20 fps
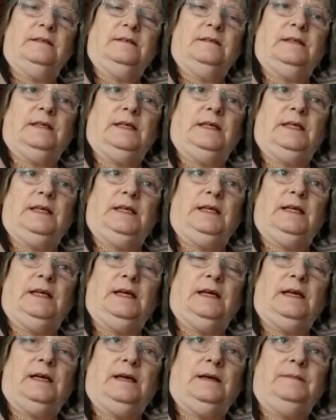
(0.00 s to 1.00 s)
the
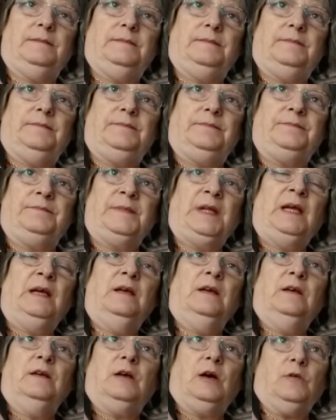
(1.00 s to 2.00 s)

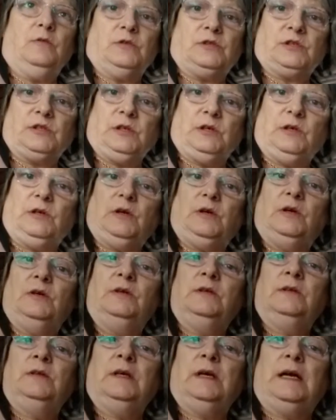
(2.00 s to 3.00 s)
coleslaw
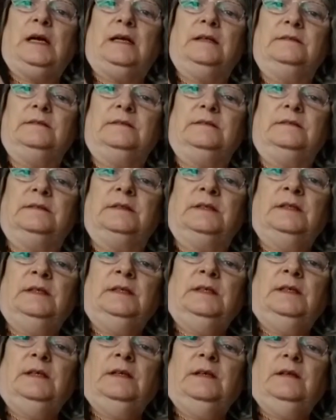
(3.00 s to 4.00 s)
and
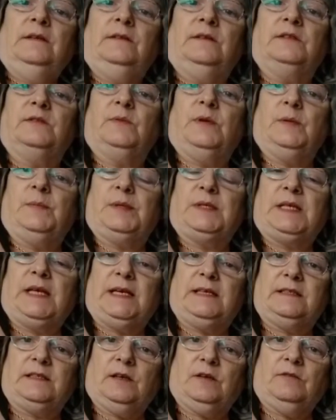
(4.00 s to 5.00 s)
the sweet
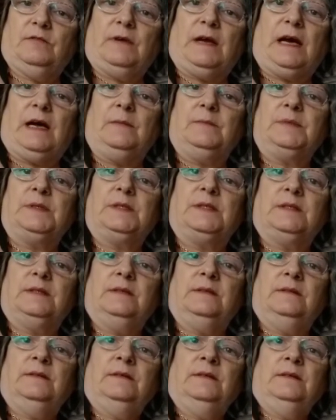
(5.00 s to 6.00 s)
potato wraps
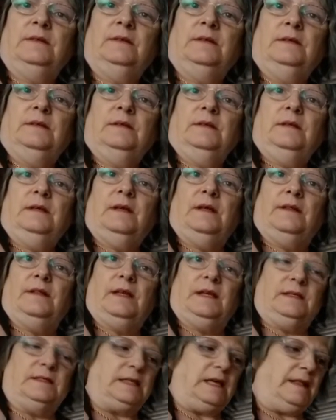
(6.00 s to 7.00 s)
and
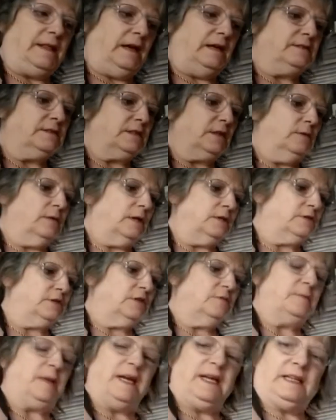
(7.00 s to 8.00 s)
things like that. So I should
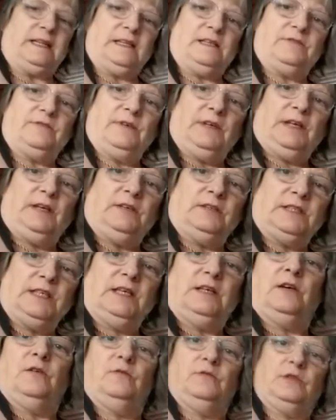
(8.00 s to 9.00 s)
have made this really, because
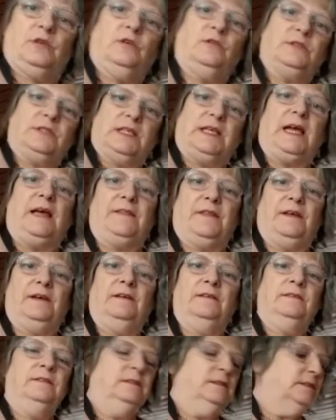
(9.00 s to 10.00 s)
it goes all together.
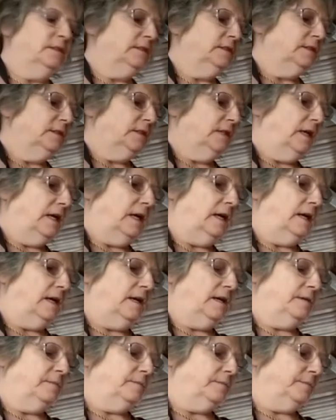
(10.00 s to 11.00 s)

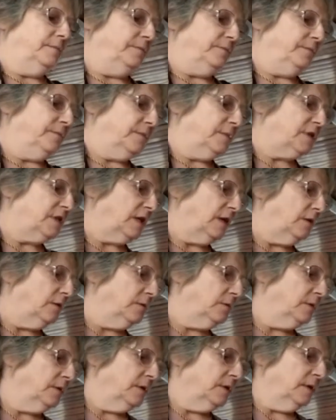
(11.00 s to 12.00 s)

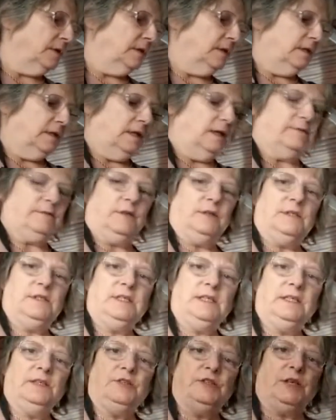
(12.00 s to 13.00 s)
So I've got a
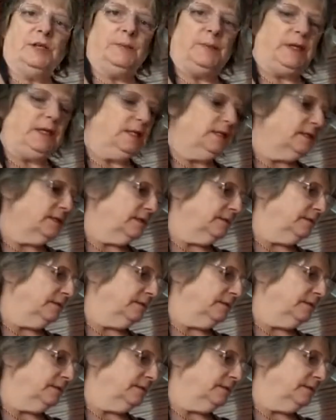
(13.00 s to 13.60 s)
tin of chickpeas.